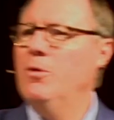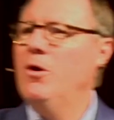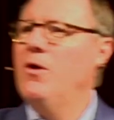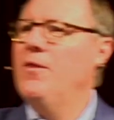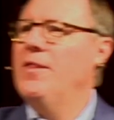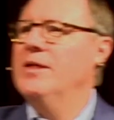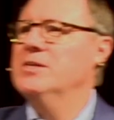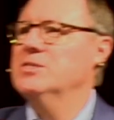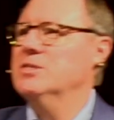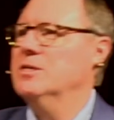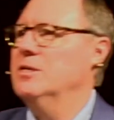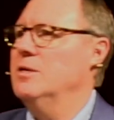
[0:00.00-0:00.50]
Paul,
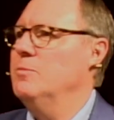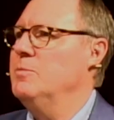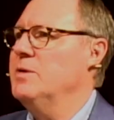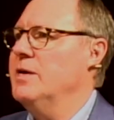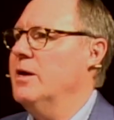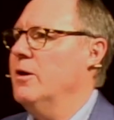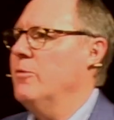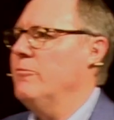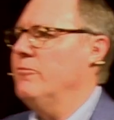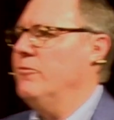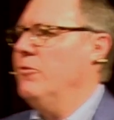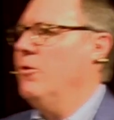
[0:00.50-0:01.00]
that's going to be
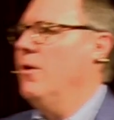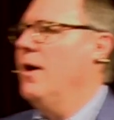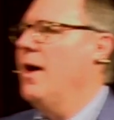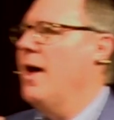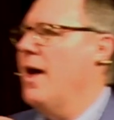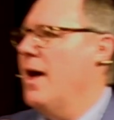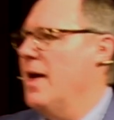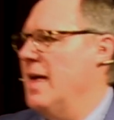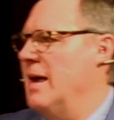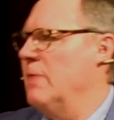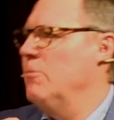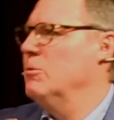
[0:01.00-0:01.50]
helpful.
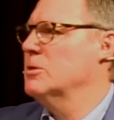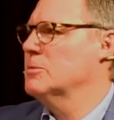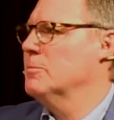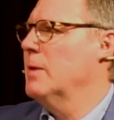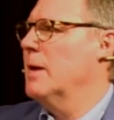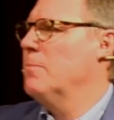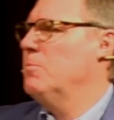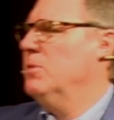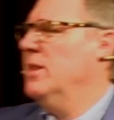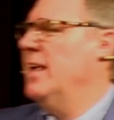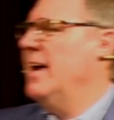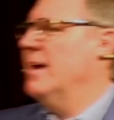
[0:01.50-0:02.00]
It was
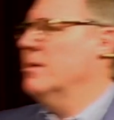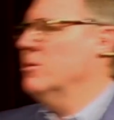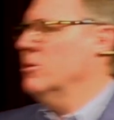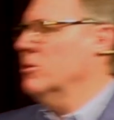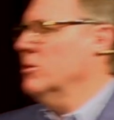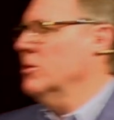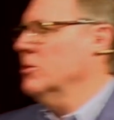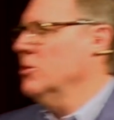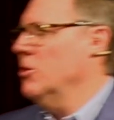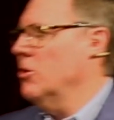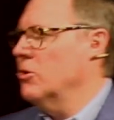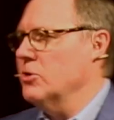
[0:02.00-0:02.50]
my plan
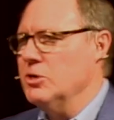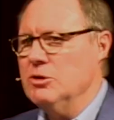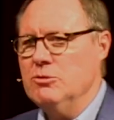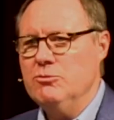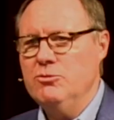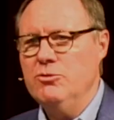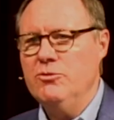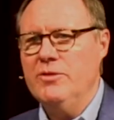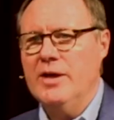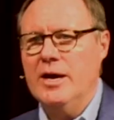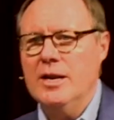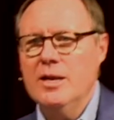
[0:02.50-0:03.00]
all along, you
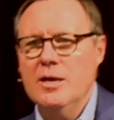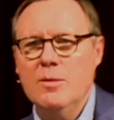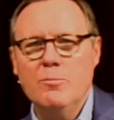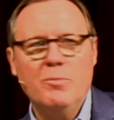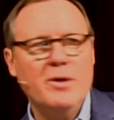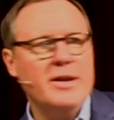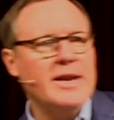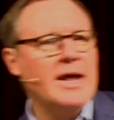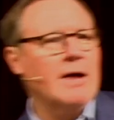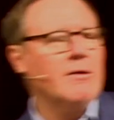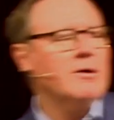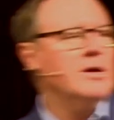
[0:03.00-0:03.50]
do that. But now